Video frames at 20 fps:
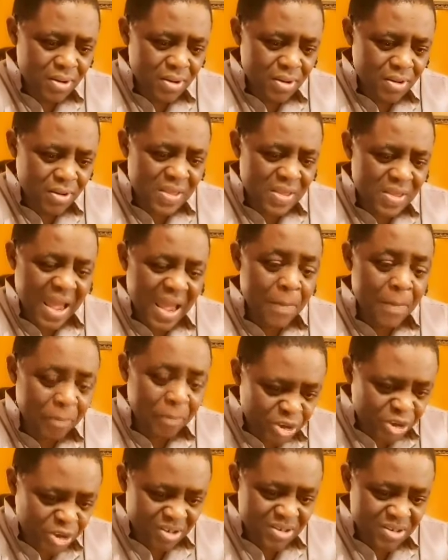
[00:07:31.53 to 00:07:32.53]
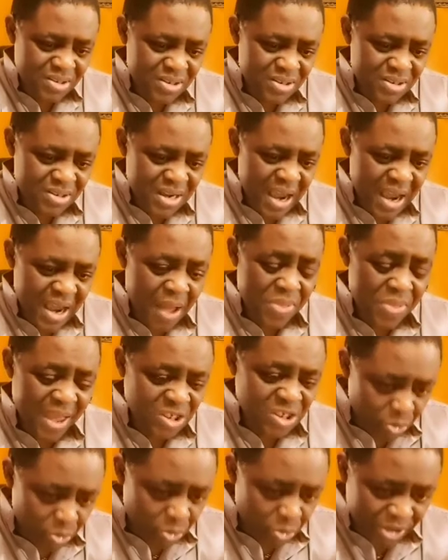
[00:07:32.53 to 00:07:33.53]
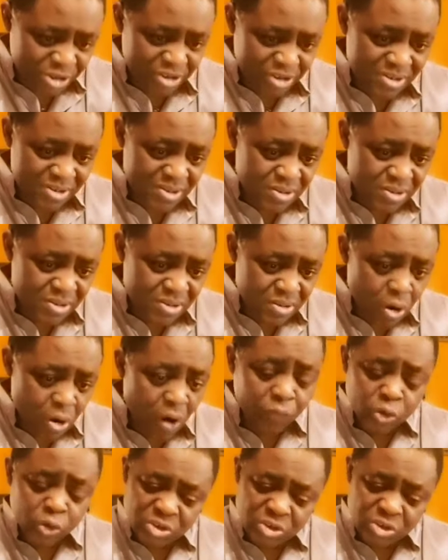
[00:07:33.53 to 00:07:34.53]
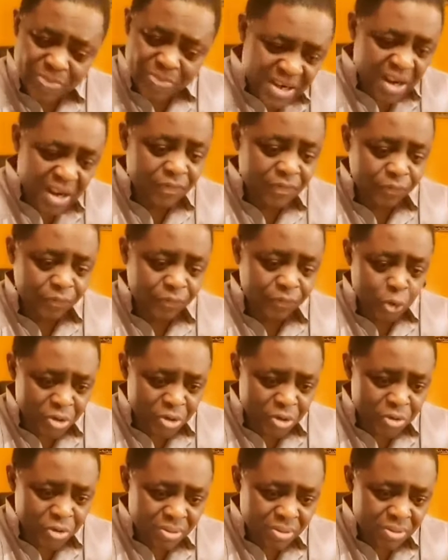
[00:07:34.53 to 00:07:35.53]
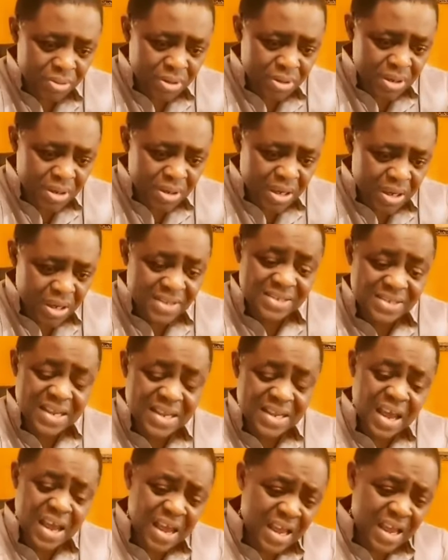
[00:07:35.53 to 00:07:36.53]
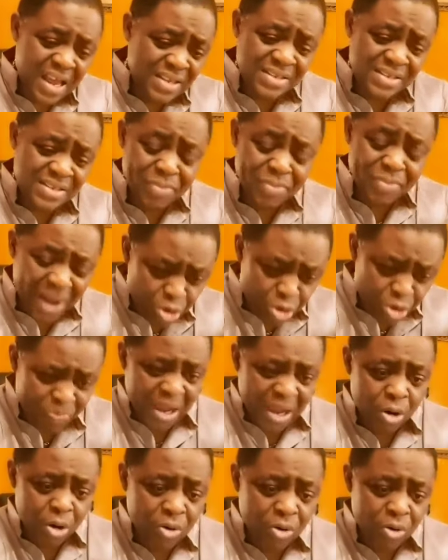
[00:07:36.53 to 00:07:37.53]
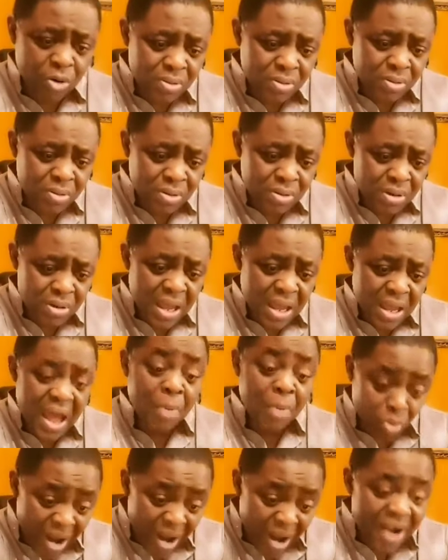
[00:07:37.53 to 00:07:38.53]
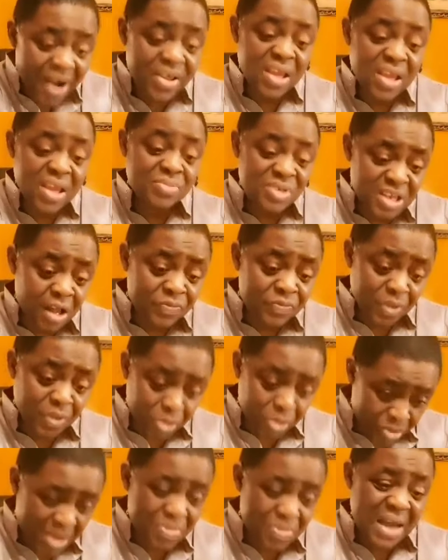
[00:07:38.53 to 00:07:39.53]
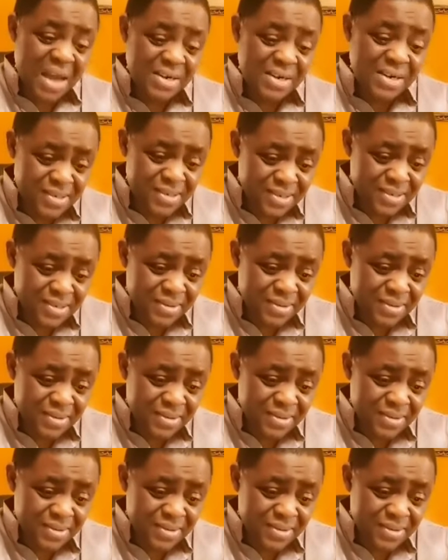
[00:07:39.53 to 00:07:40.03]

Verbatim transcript: the ambitions and the aspirations of Usman Danfodio and, Sa- and Samadu Bello and Buhari himself, the three Mahdi's,